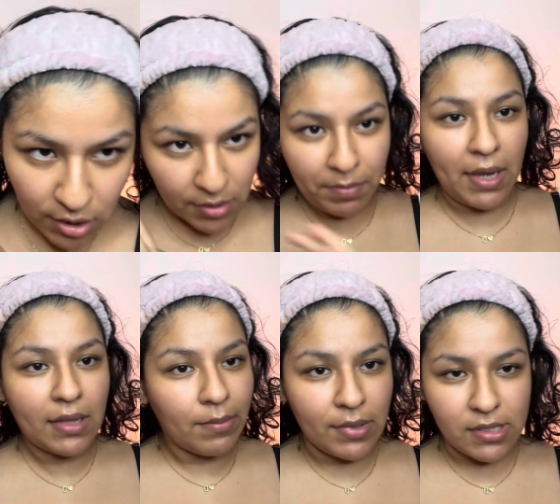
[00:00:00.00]
make
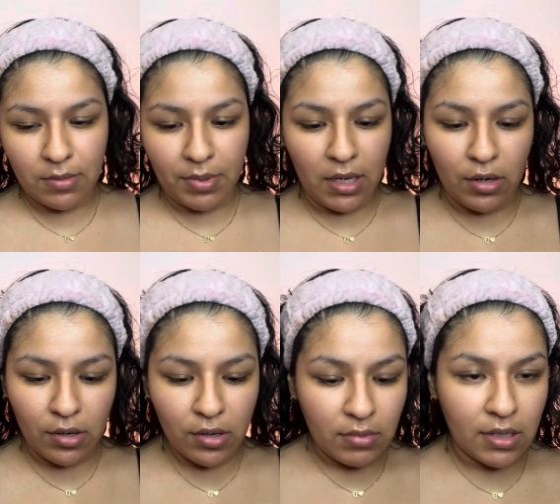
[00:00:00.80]
them
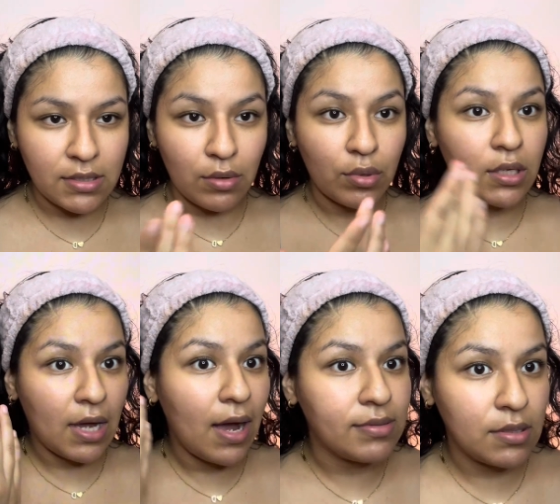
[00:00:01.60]
disappear because I really
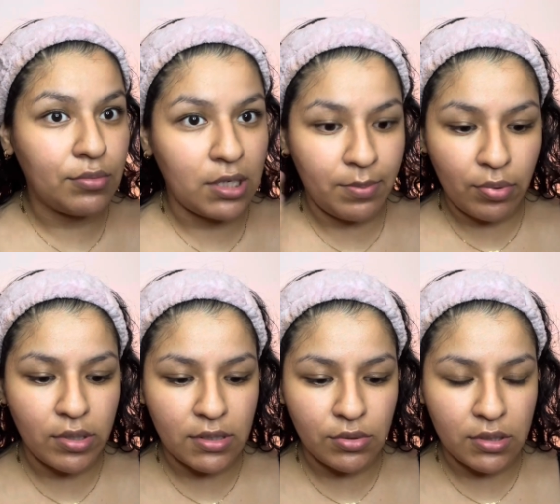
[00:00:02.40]
have some deep
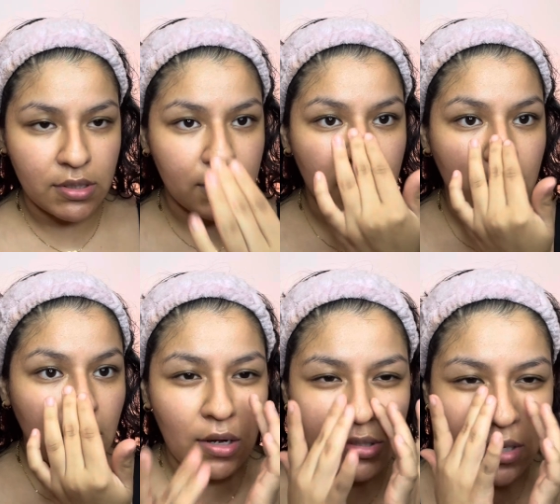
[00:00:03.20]
pores, as you can see. I
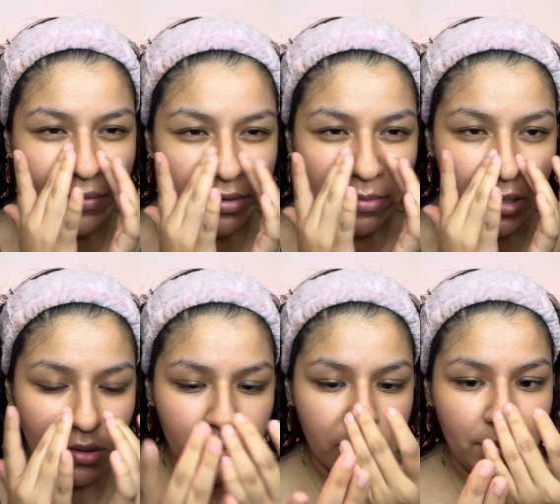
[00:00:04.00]
also have them in my
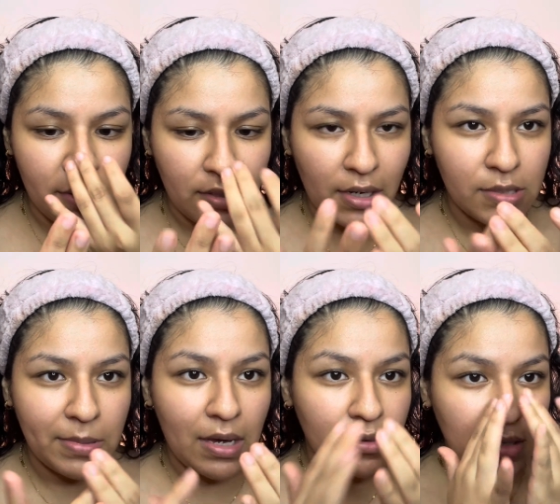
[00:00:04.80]
nose, but not as
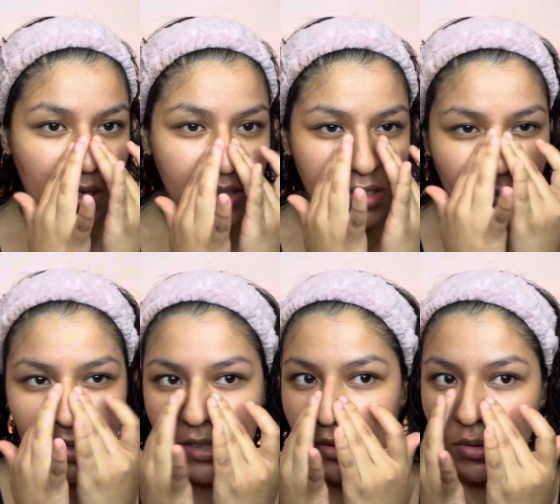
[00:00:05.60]
bad. Not as deep as
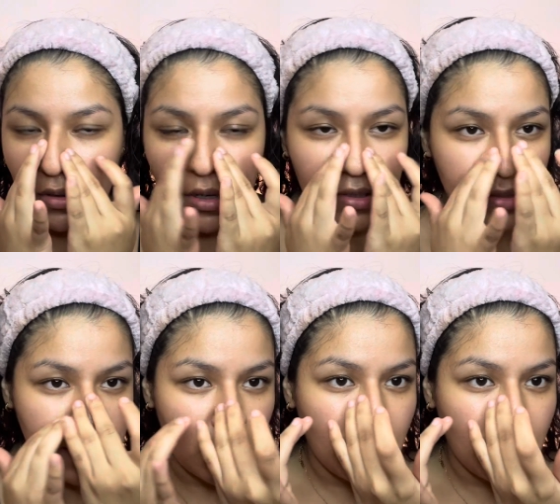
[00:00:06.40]
I do in the side of my